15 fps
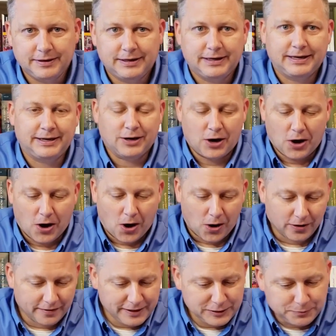And all
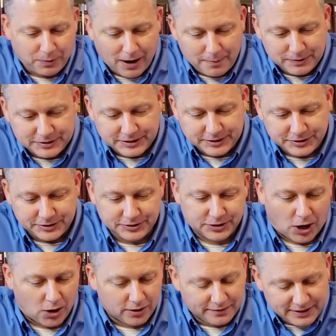of these propositions,
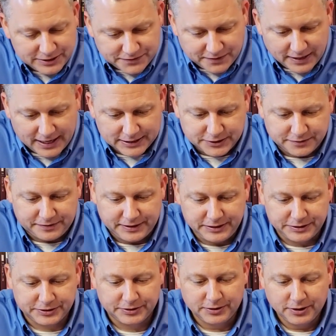all of these
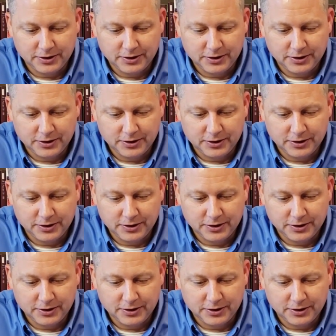philosophies